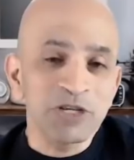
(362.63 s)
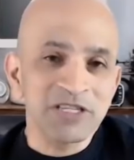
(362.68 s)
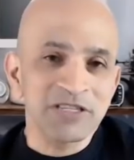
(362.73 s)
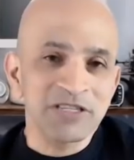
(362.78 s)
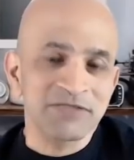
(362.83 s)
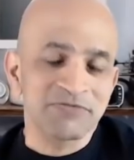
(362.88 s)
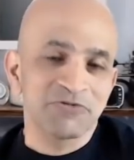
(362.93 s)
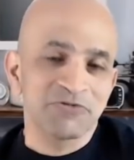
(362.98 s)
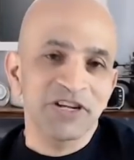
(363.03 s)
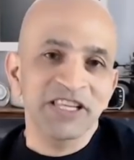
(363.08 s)

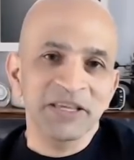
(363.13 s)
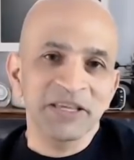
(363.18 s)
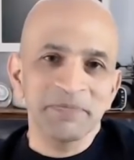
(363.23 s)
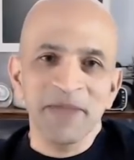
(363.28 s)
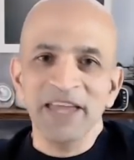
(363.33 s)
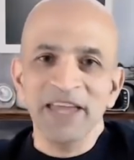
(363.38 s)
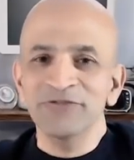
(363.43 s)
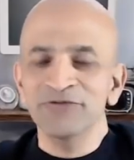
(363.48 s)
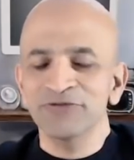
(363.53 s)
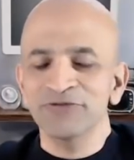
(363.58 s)
was really
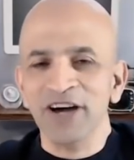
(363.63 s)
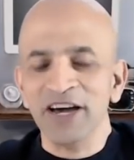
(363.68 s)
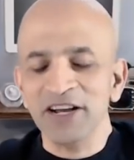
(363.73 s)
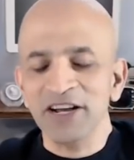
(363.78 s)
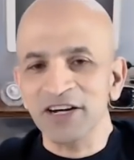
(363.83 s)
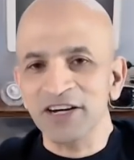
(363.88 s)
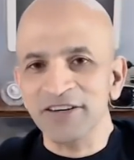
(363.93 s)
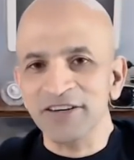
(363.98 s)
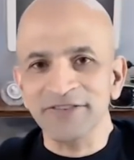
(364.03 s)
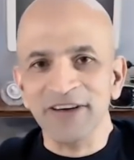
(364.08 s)
made fun
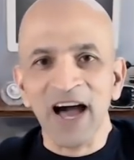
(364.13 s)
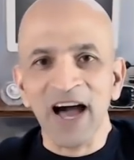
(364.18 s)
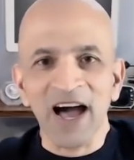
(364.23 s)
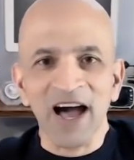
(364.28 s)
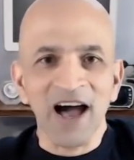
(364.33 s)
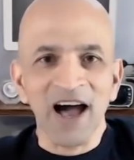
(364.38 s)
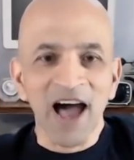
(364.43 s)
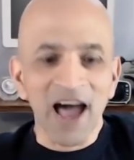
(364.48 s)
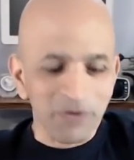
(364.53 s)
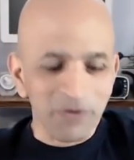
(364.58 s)
of.
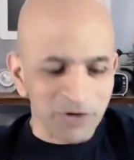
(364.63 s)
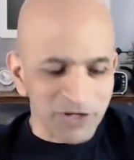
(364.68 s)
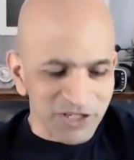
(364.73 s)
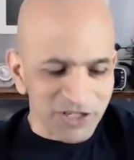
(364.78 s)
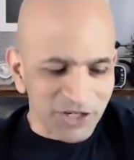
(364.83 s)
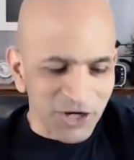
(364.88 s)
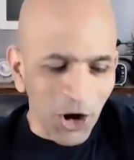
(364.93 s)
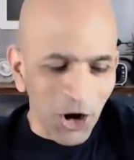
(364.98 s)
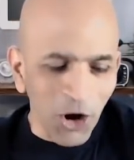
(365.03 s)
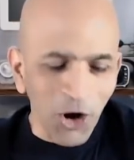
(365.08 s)
I
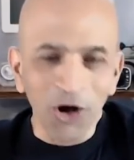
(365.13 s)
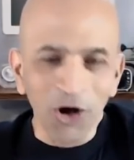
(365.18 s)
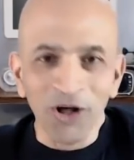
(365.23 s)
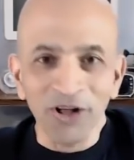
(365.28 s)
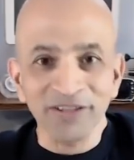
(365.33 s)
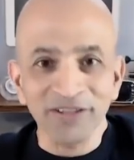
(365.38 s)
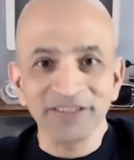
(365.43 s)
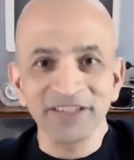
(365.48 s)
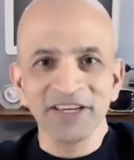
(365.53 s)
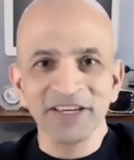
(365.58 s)
was
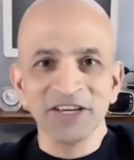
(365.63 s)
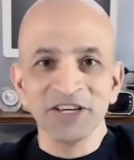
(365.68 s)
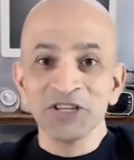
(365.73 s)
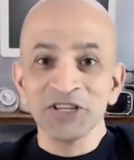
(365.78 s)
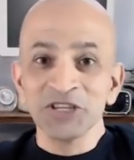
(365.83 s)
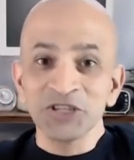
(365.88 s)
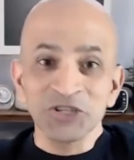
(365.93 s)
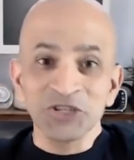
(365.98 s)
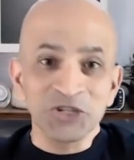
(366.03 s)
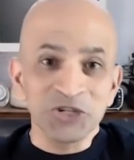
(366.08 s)
called
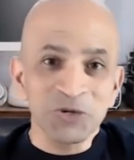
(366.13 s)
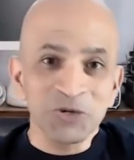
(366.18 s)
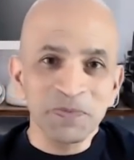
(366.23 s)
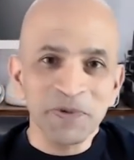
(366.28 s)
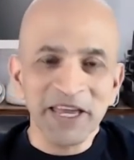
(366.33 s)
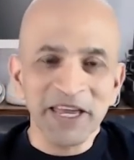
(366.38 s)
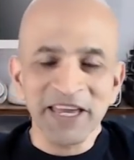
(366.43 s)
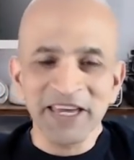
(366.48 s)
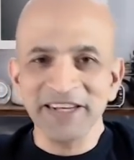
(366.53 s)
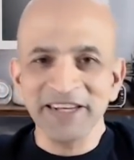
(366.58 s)

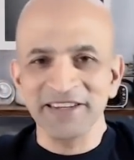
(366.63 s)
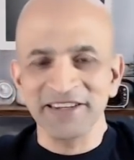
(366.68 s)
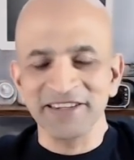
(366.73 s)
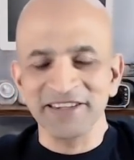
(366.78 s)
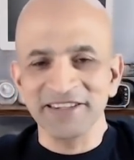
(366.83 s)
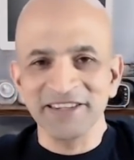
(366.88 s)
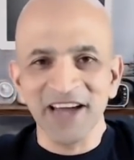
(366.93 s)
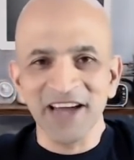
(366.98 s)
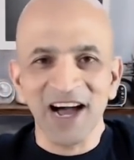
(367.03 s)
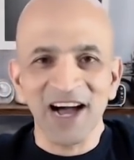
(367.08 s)
stupid,
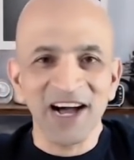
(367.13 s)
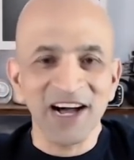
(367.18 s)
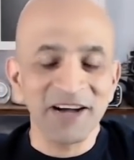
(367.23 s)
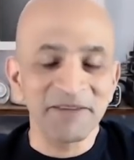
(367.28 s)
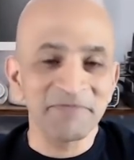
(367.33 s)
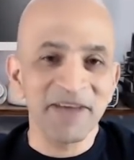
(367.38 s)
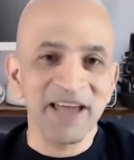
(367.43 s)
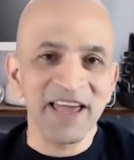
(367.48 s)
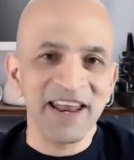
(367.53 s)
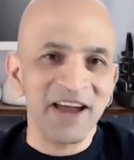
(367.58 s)

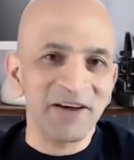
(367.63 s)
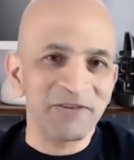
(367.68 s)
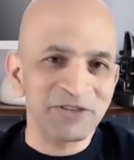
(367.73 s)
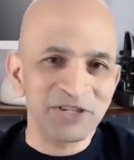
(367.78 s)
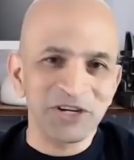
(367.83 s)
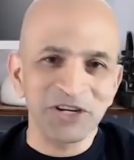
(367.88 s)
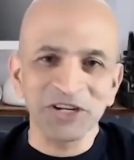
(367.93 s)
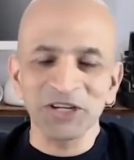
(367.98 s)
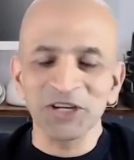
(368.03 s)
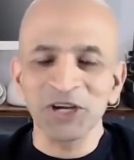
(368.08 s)
dumb, and I
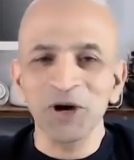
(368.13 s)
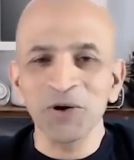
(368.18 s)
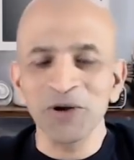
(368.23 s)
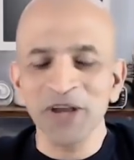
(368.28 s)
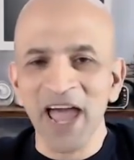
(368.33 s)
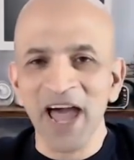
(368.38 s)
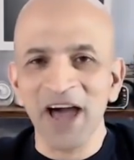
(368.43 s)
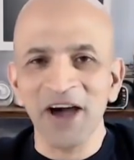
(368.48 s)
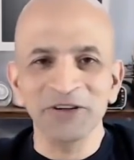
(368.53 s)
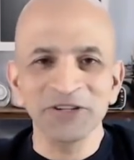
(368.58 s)
was going to go
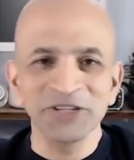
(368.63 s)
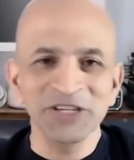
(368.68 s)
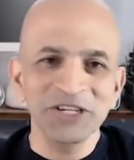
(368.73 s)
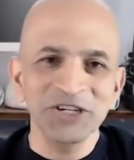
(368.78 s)
down.